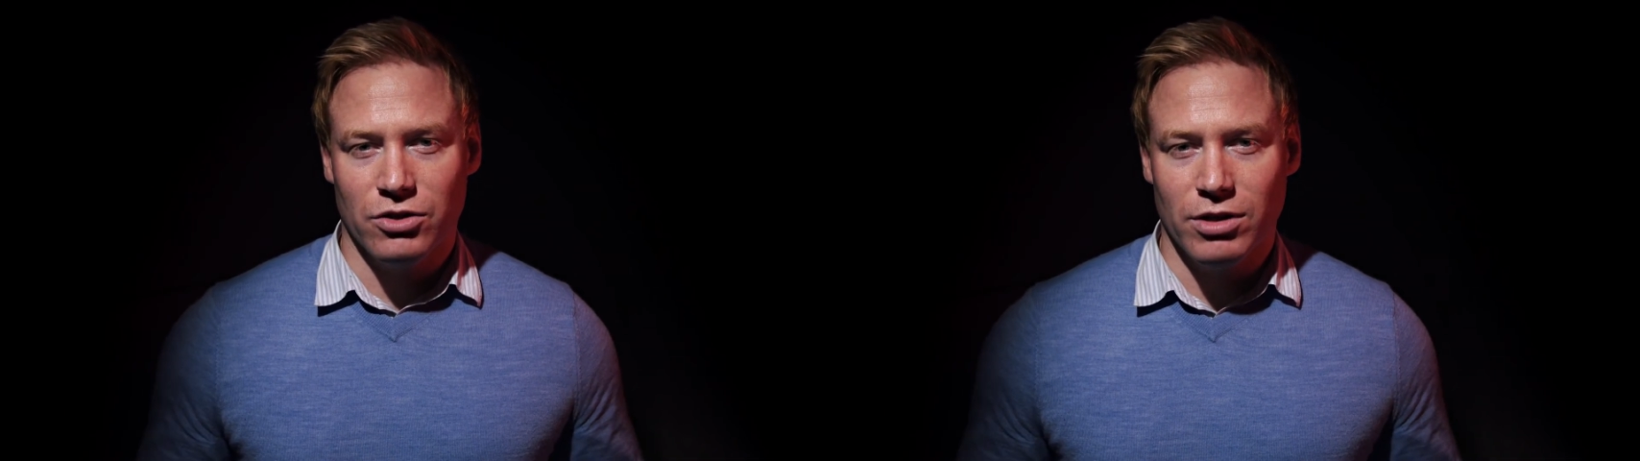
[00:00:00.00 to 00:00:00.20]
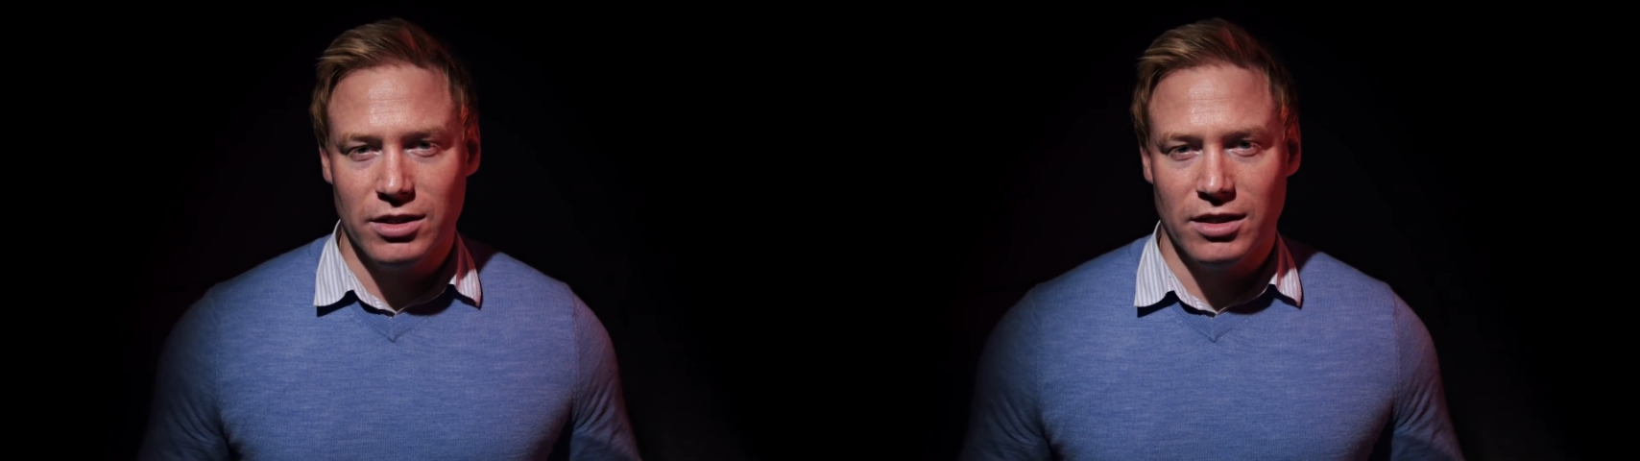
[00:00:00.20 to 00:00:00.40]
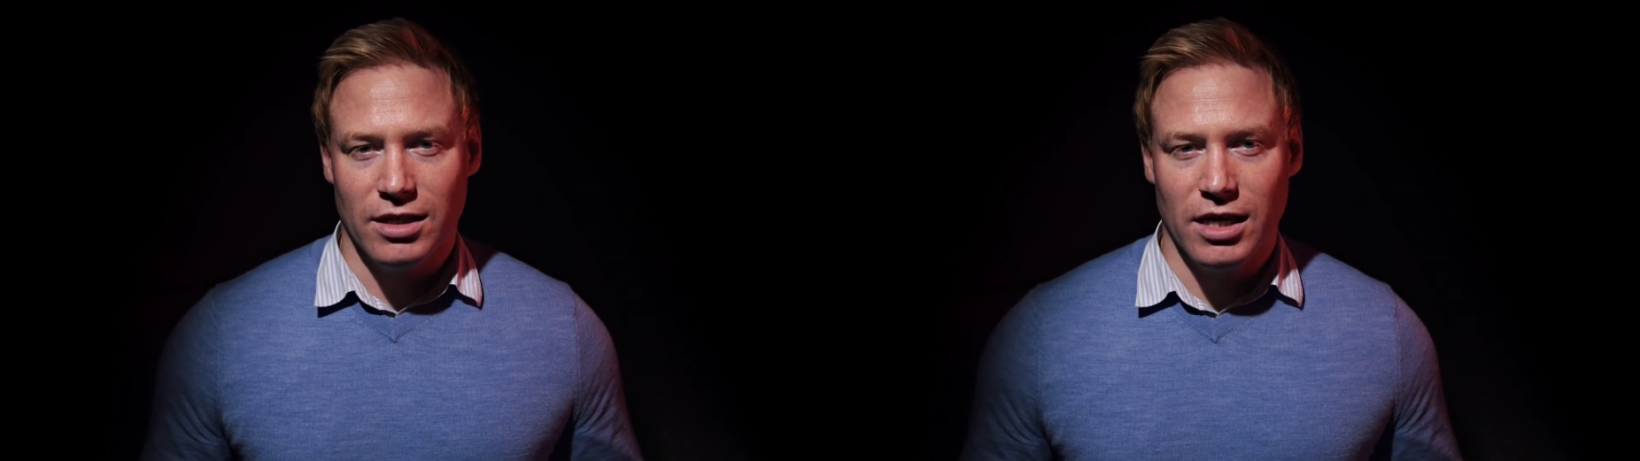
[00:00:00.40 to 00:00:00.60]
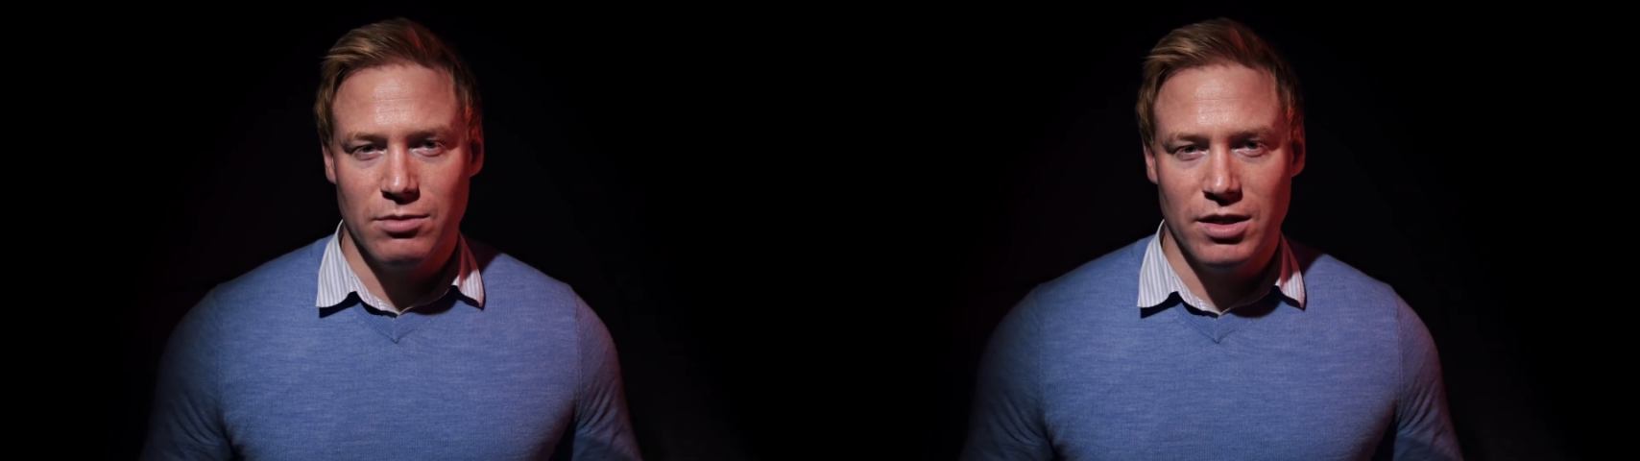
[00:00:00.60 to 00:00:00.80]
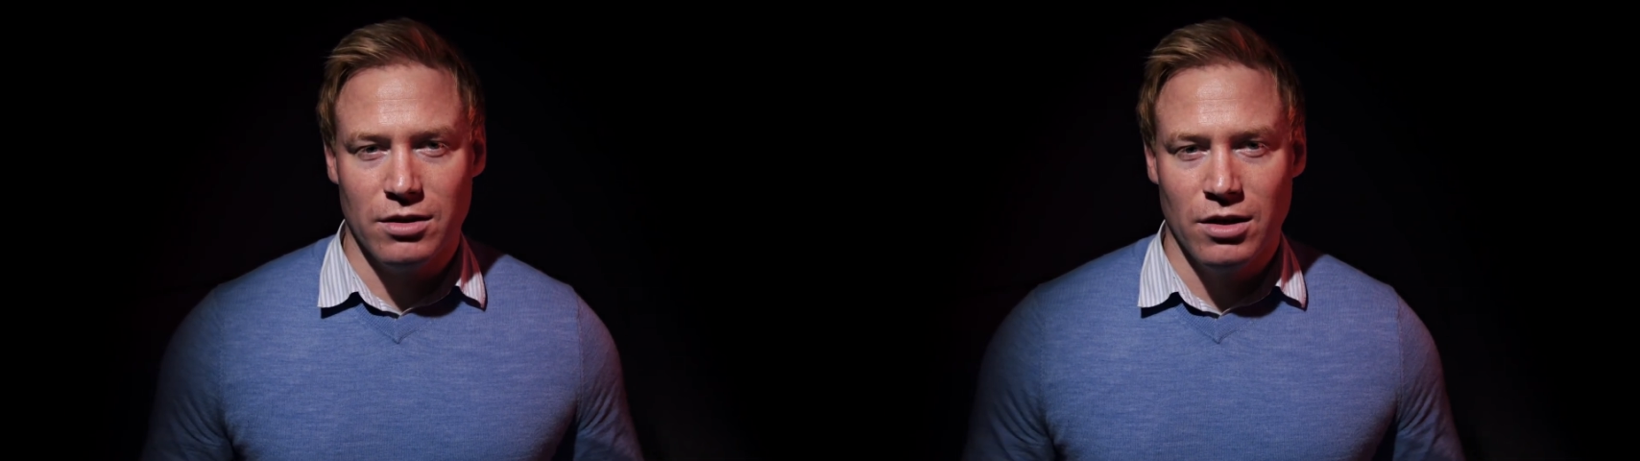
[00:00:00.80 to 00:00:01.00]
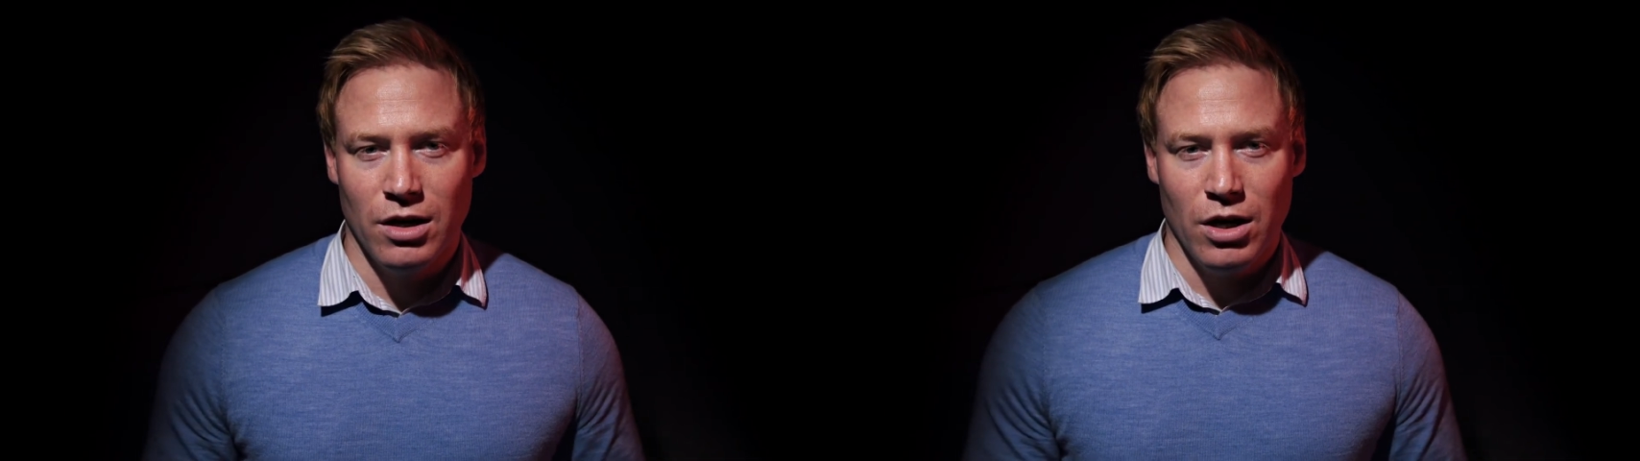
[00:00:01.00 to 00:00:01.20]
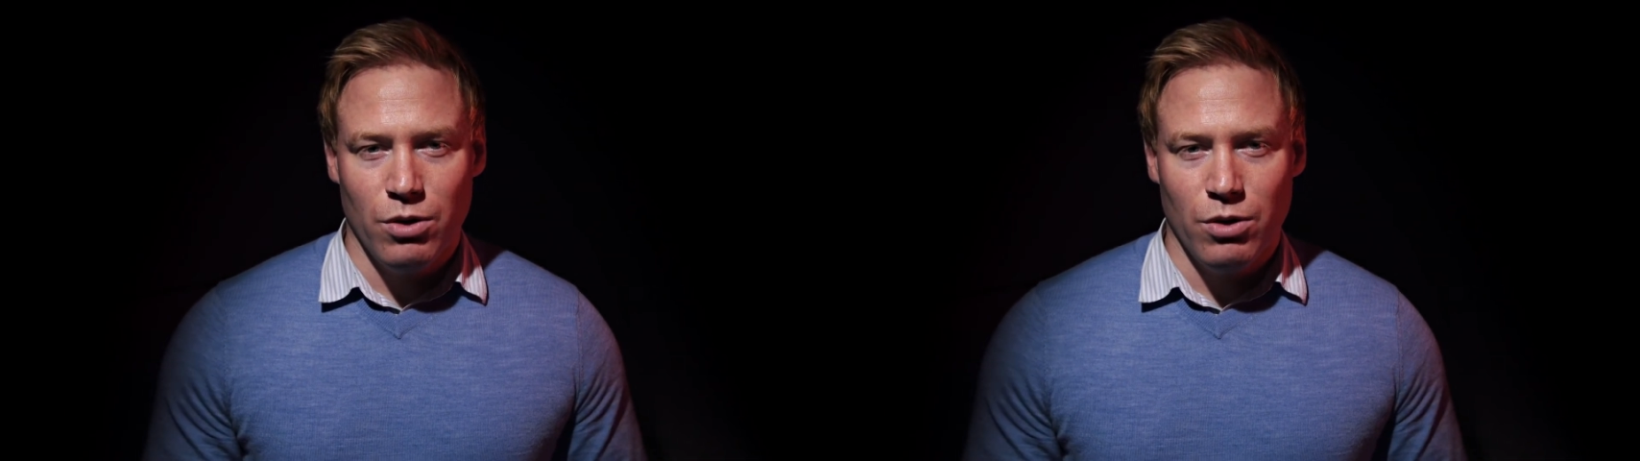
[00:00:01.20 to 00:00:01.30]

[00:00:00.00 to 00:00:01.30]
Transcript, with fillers: and risk assessment,